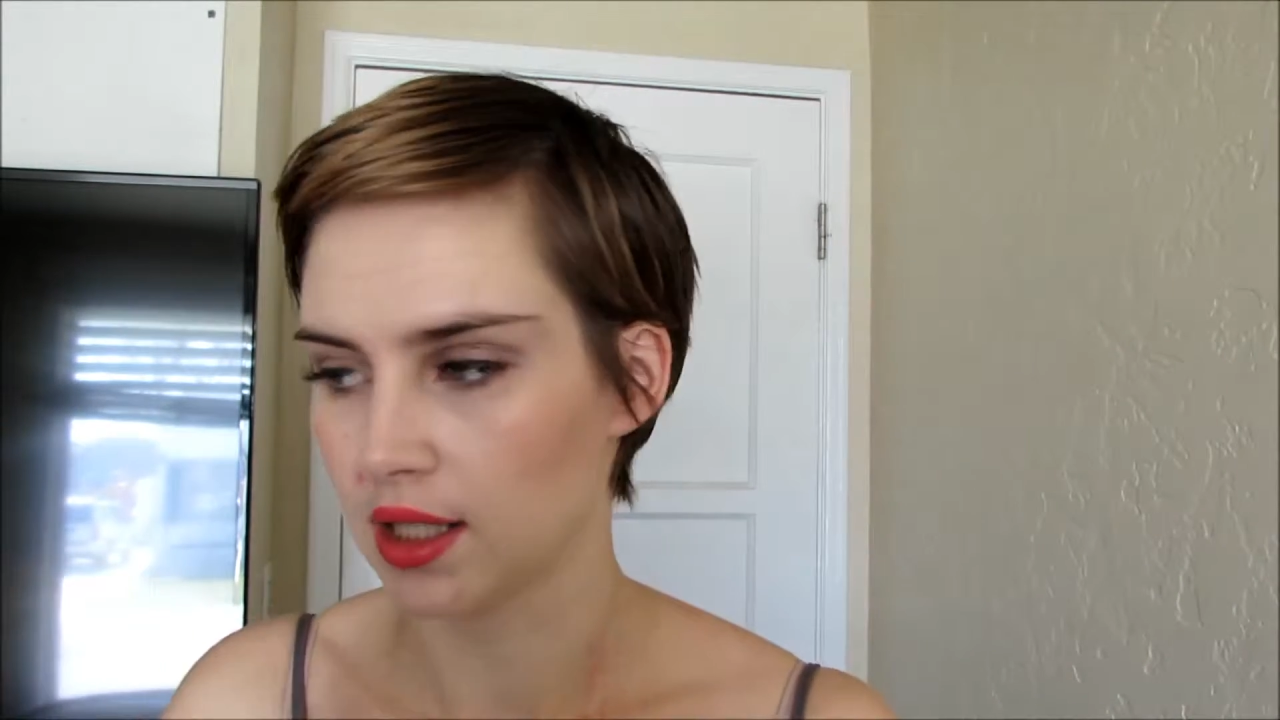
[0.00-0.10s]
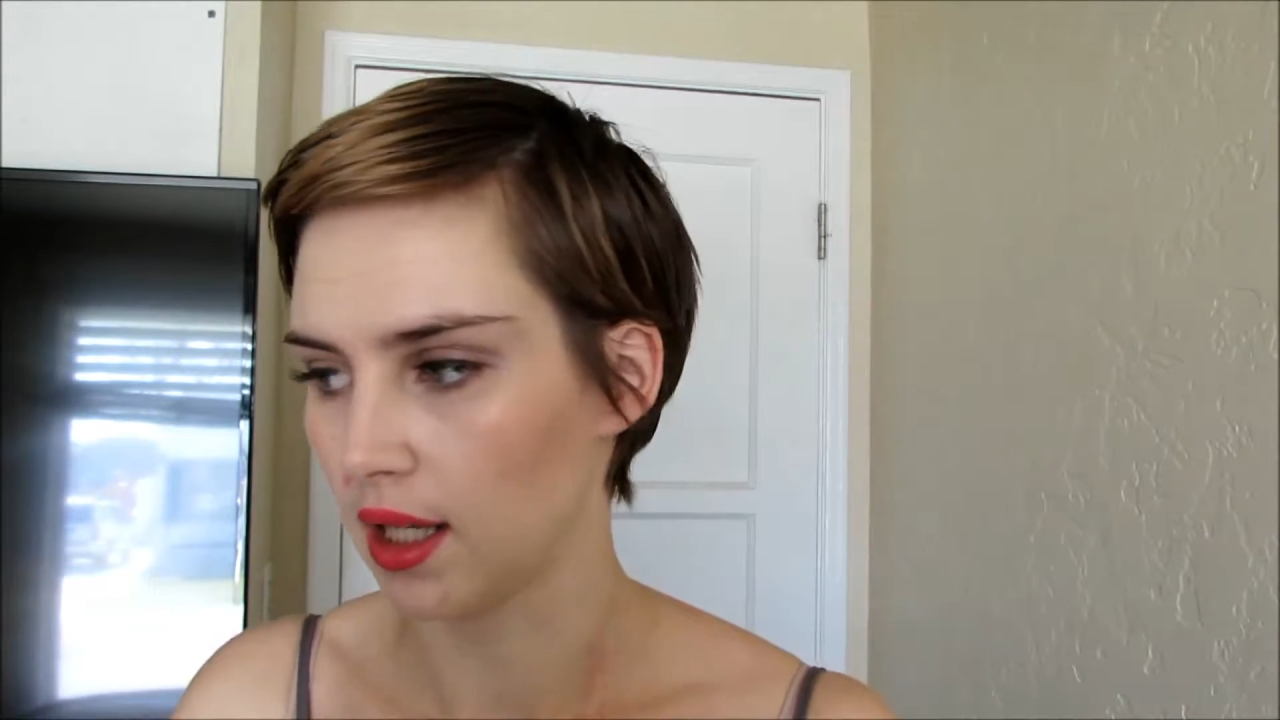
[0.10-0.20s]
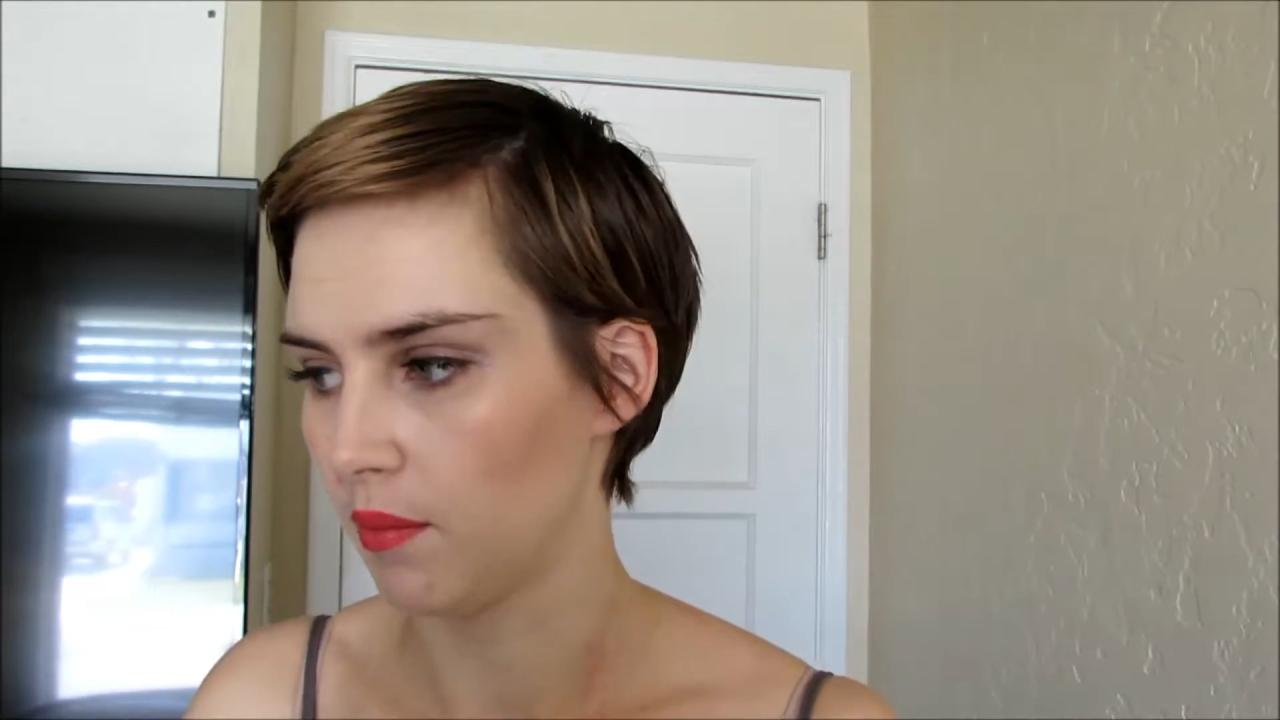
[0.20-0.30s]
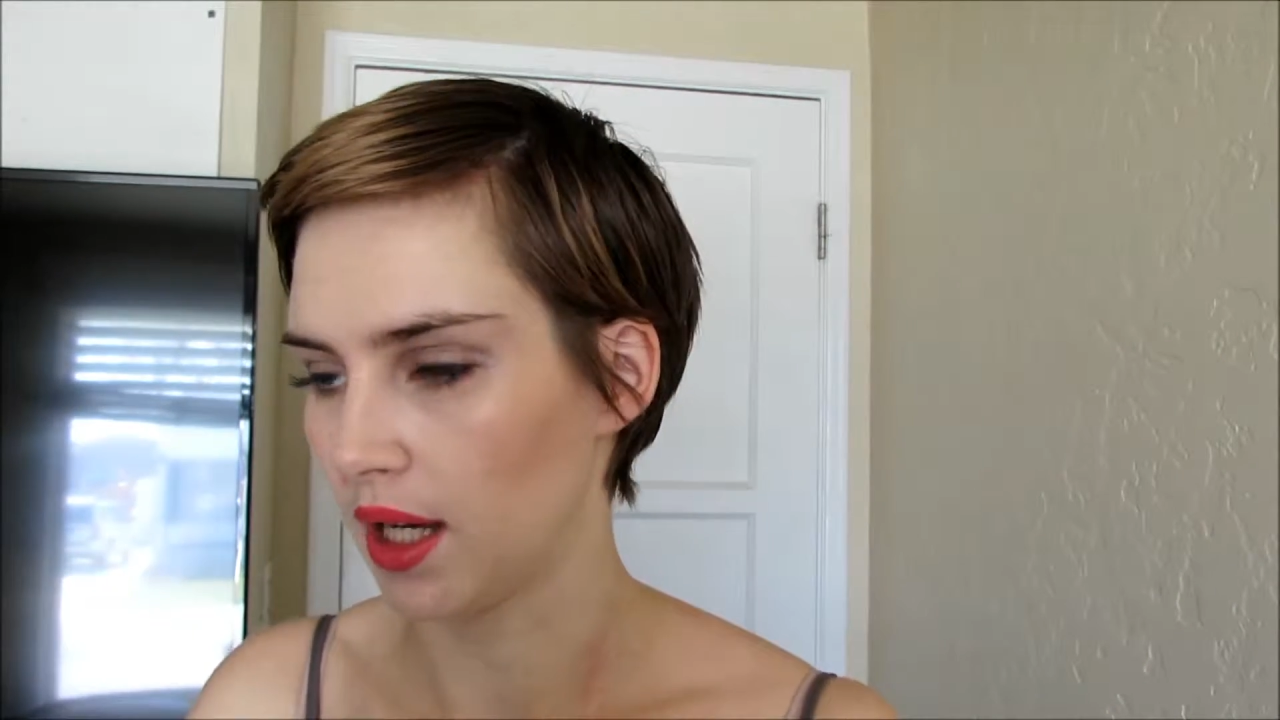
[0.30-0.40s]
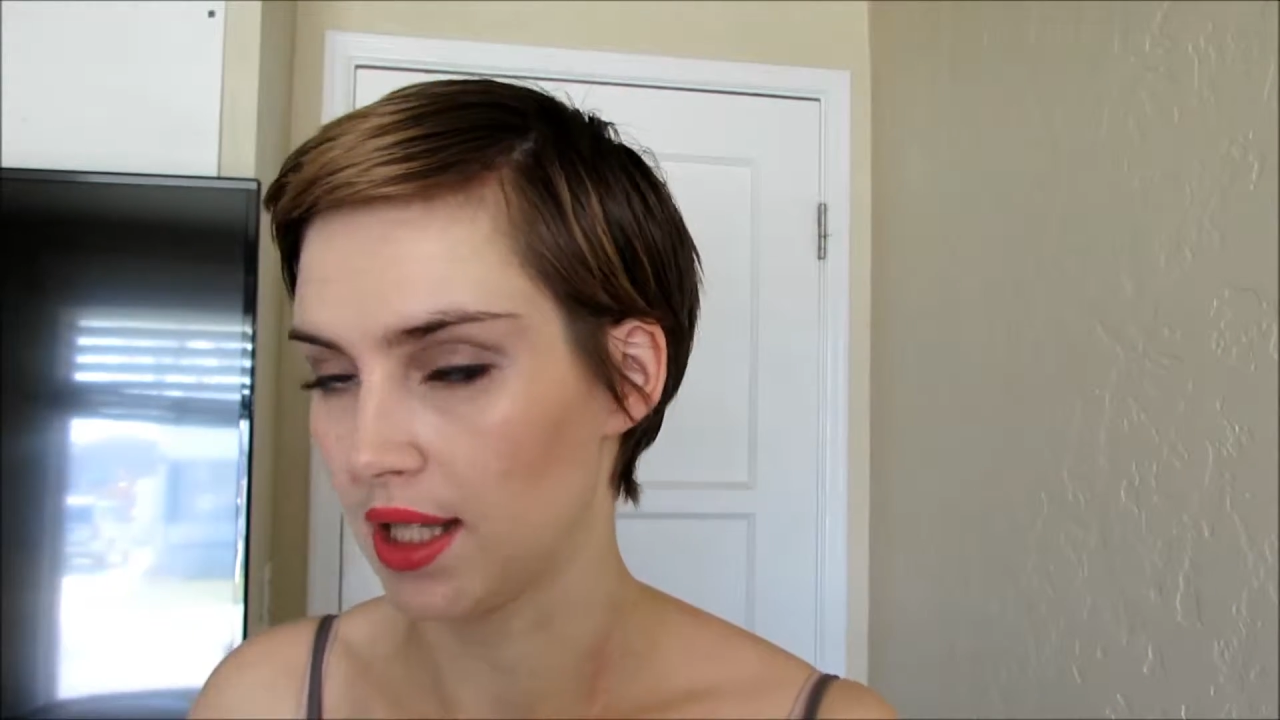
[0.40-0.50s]

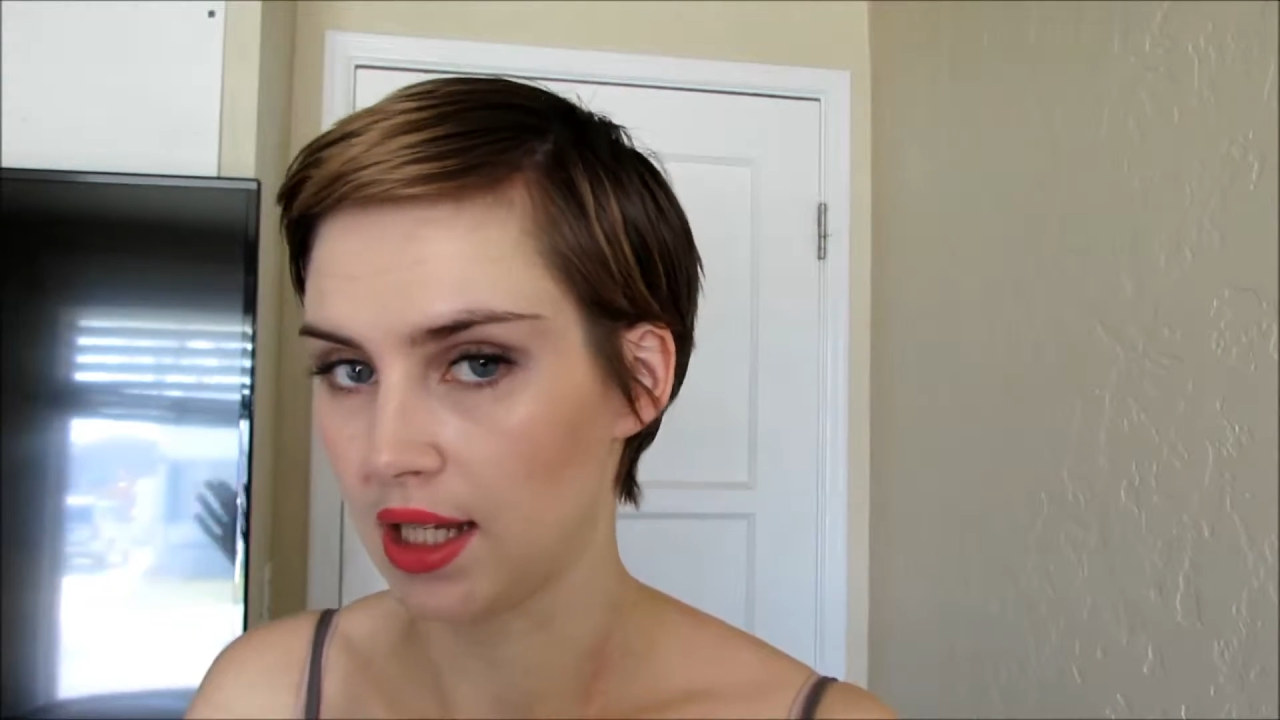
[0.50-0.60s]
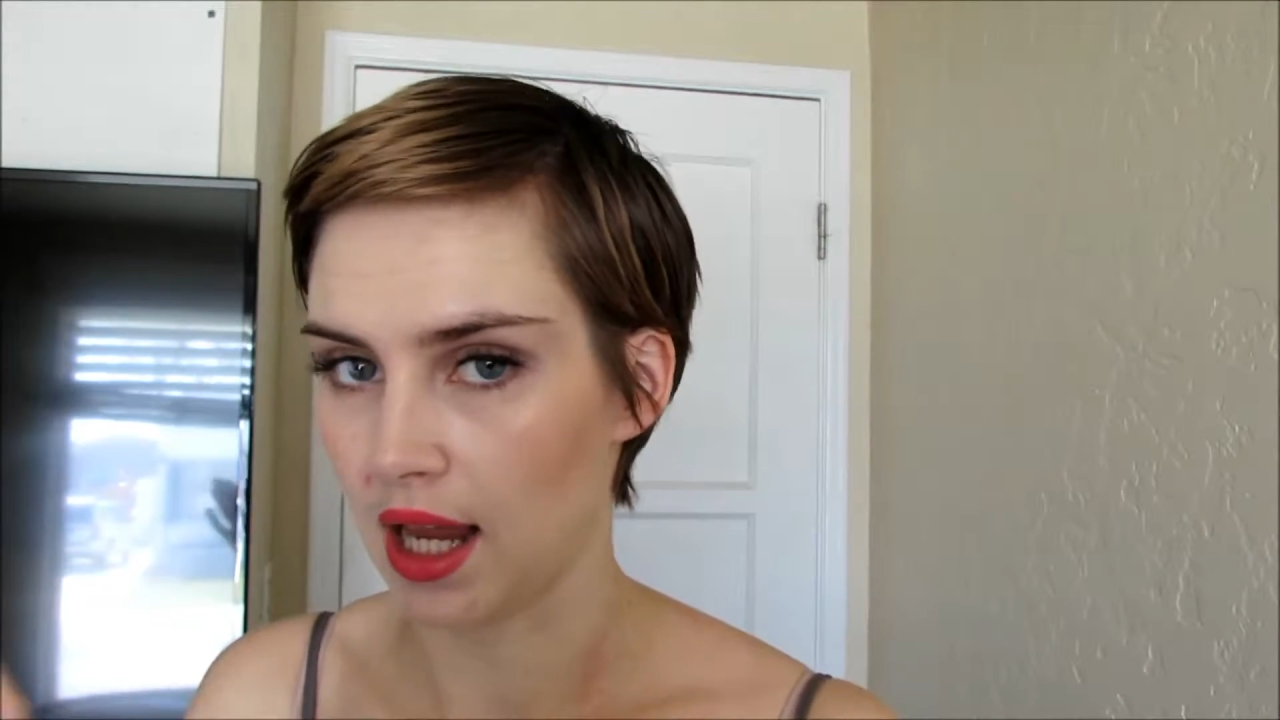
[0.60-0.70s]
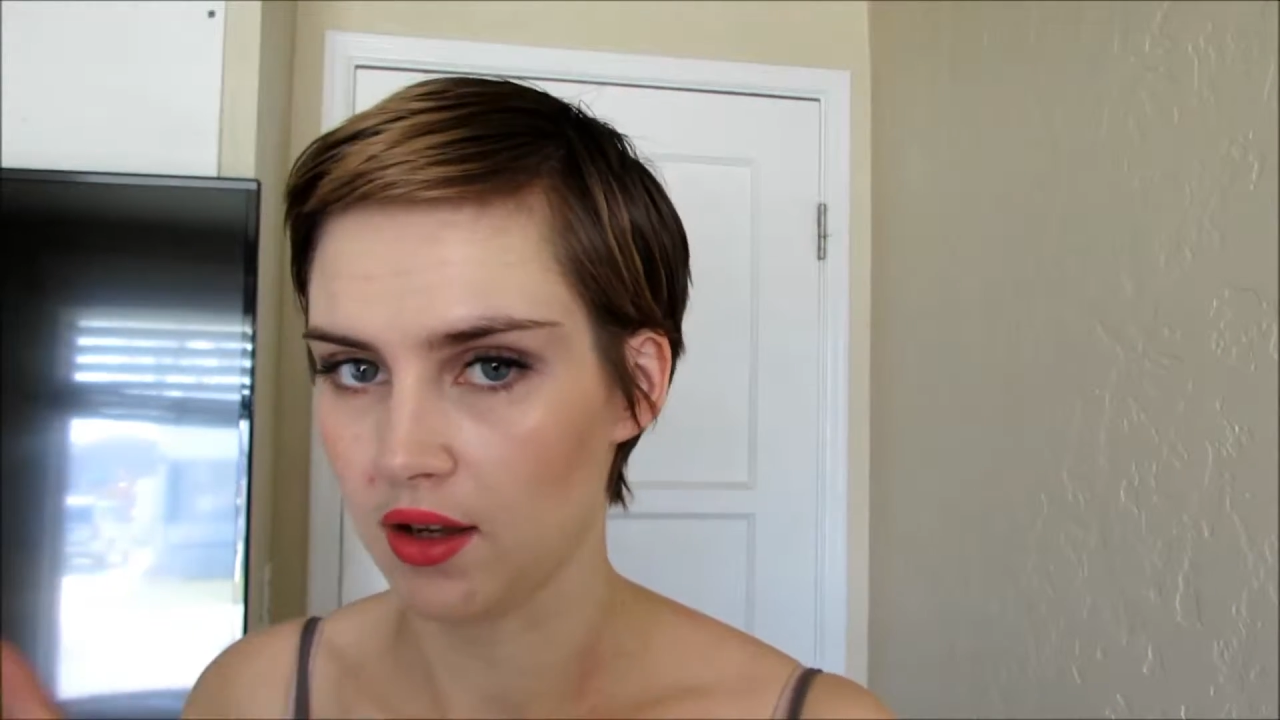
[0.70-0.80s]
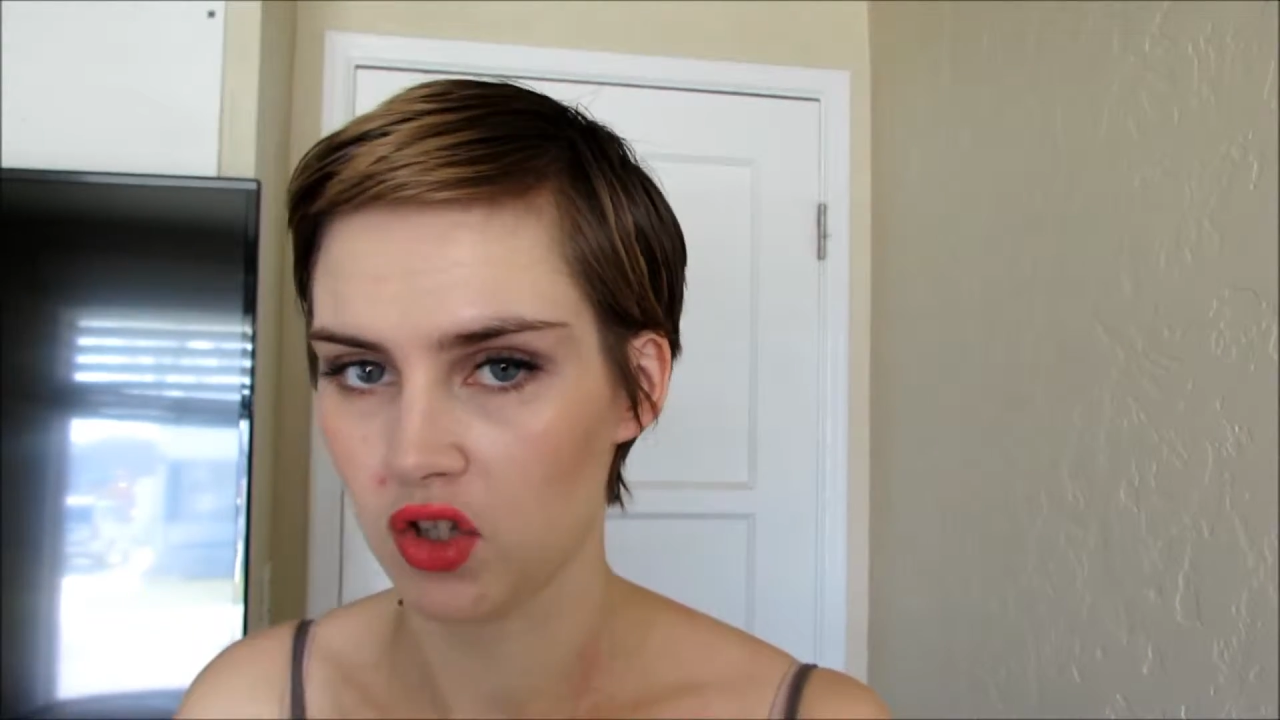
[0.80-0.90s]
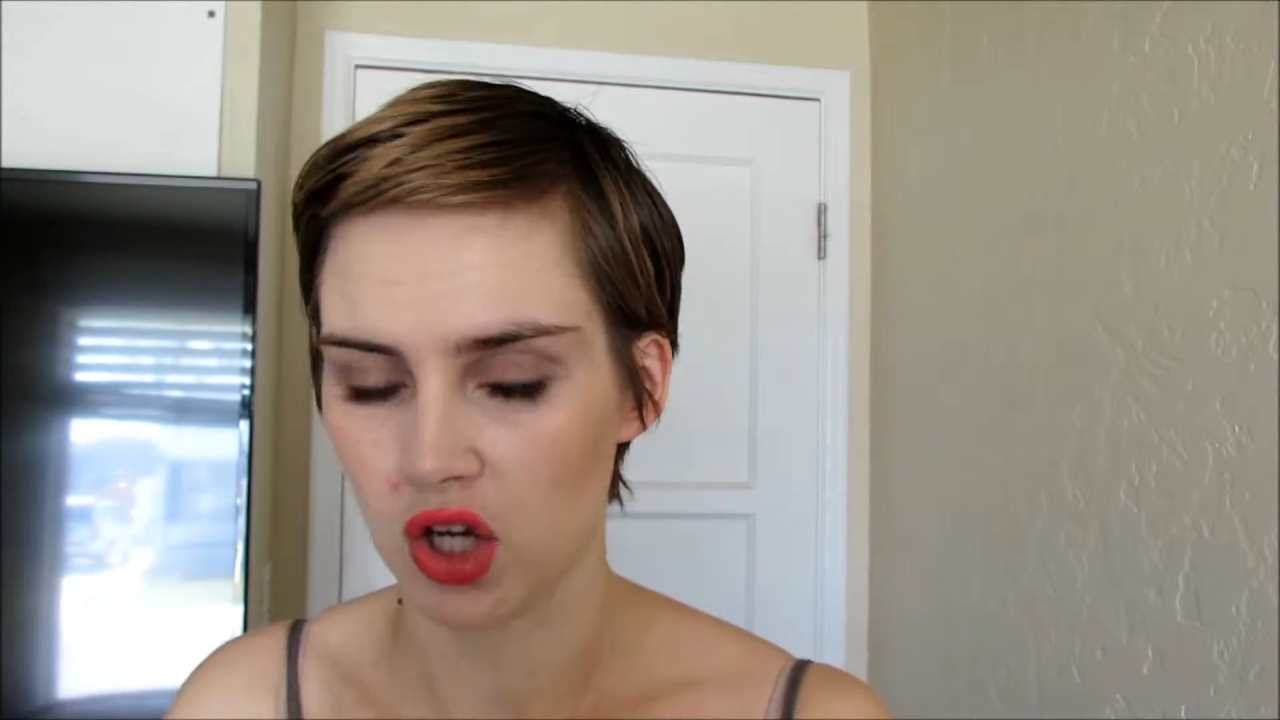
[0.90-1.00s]
in my stash,